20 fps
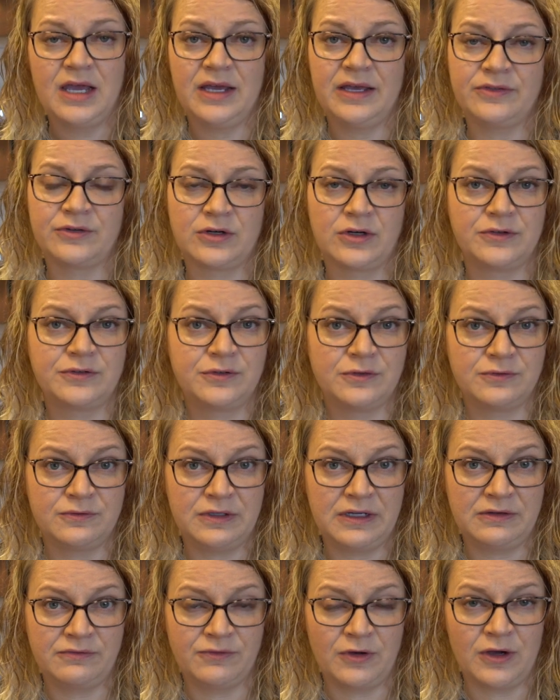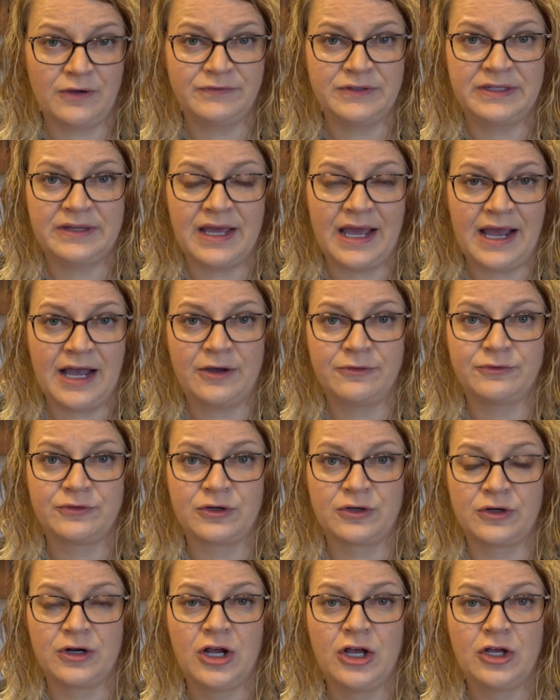and they're also involved in the
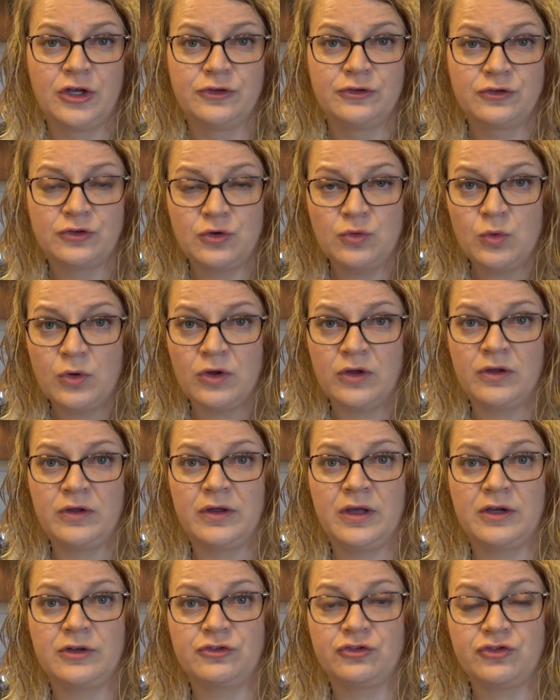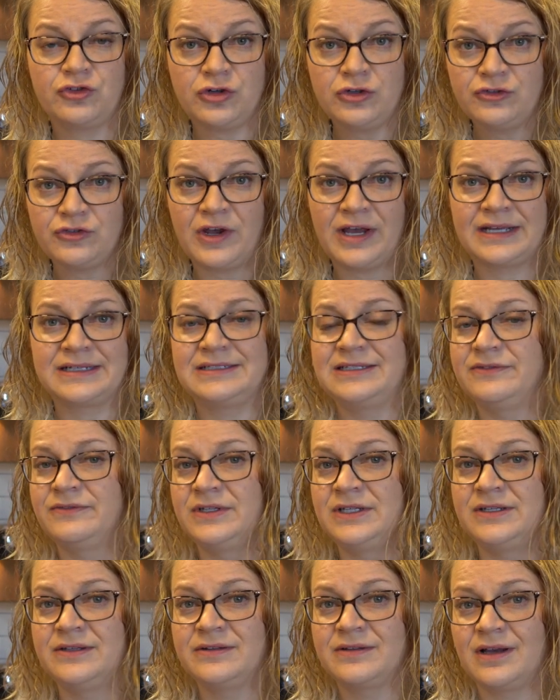after school church
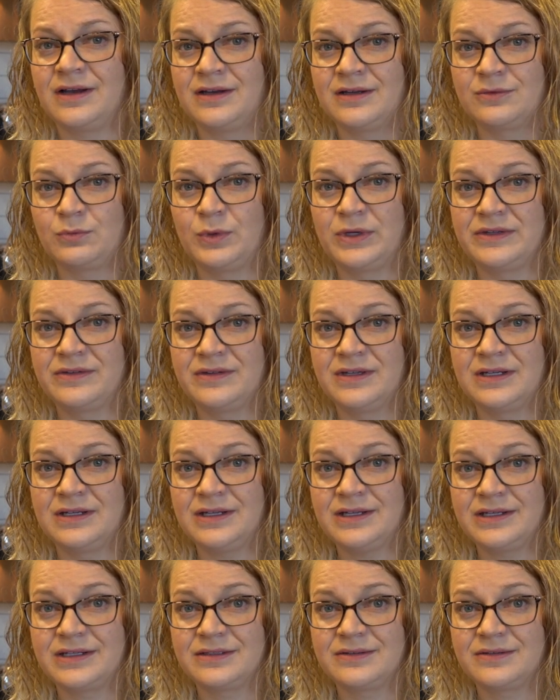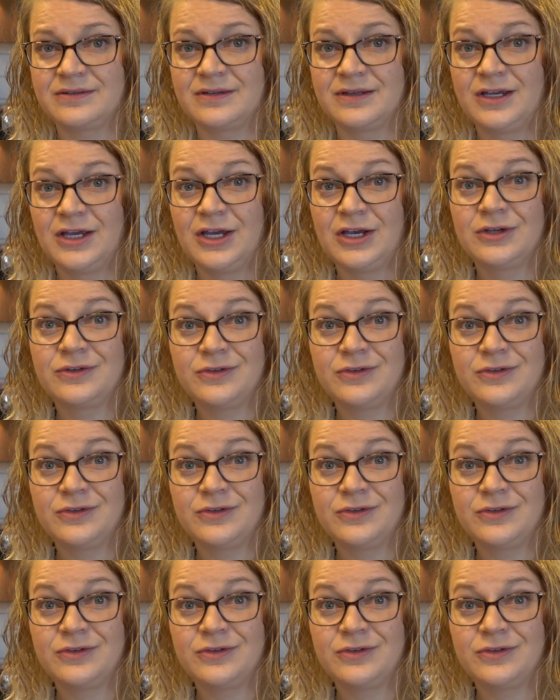activities on Wednesday nights.